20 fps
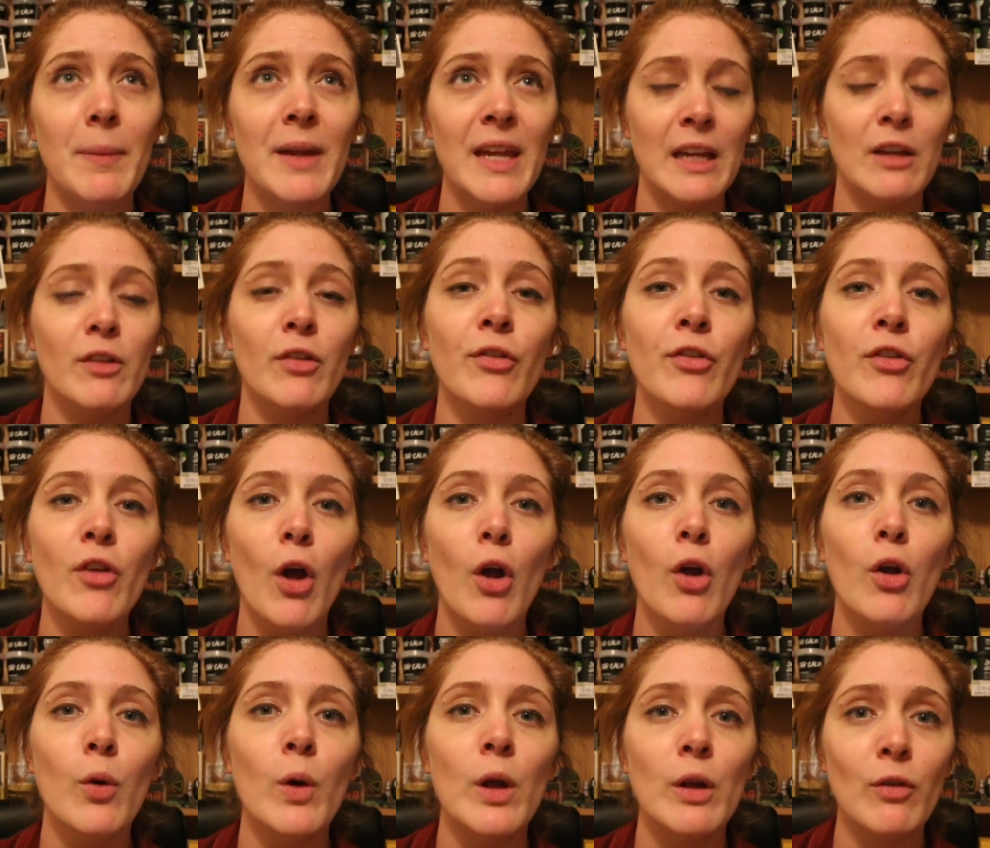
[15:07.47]
being
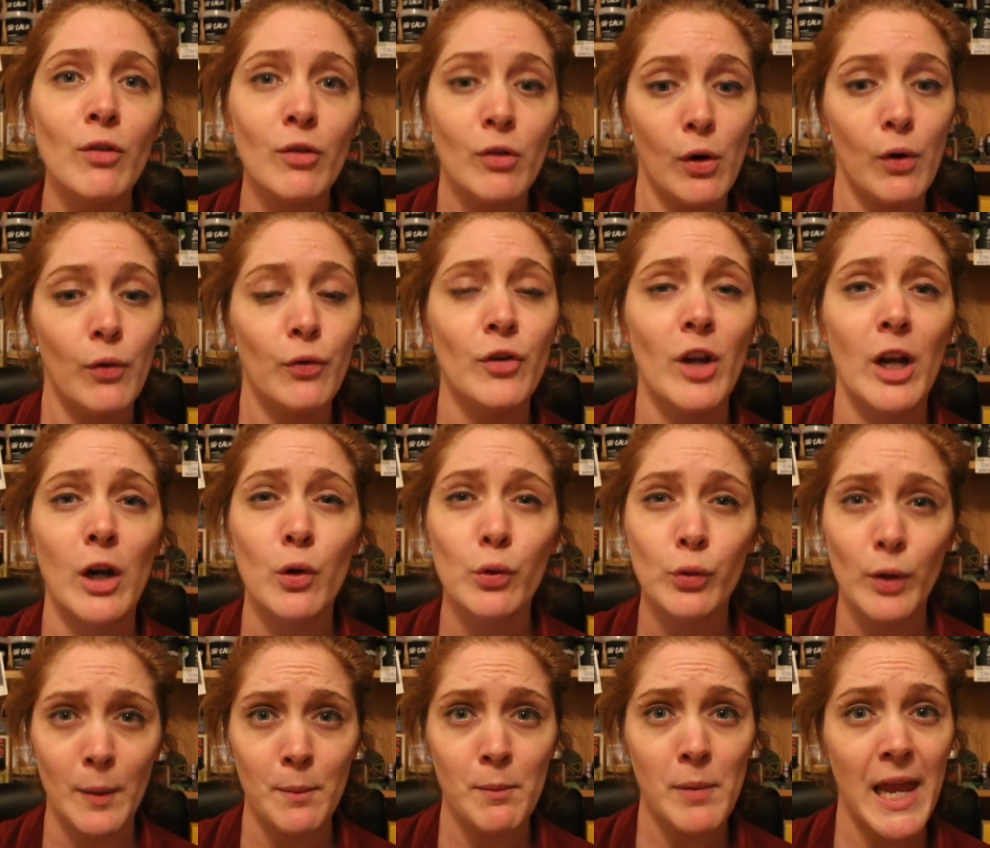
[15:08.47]
so soft and
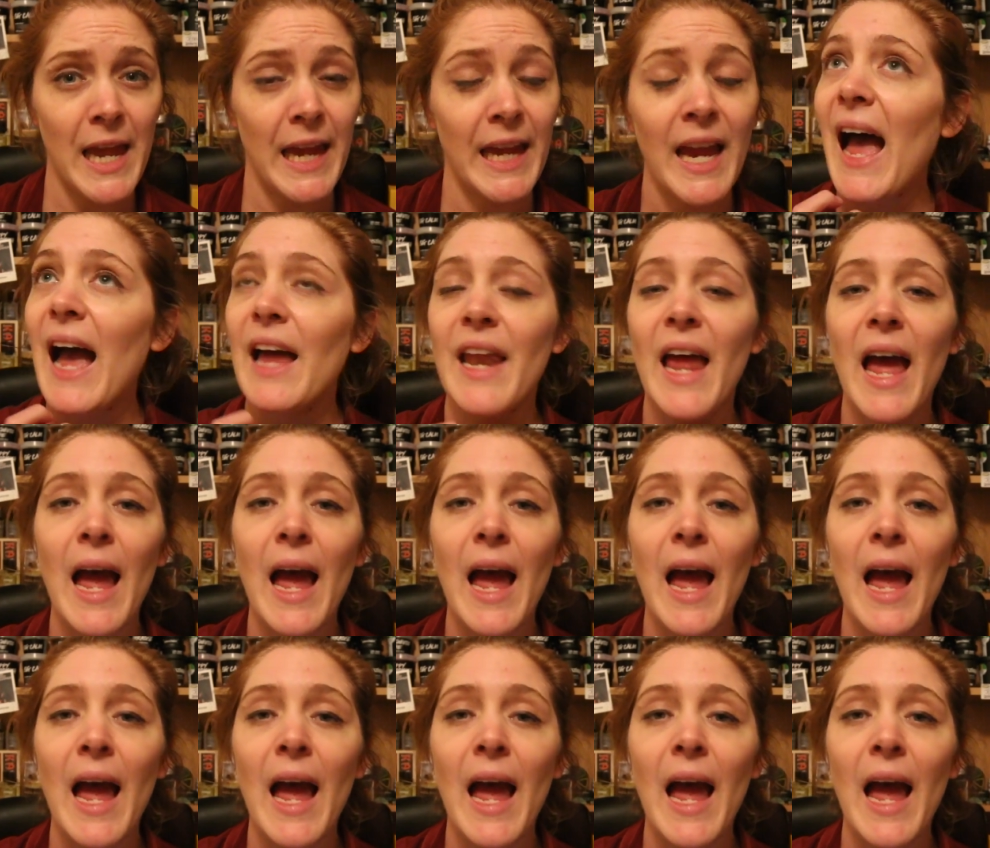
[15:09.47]
crumbly and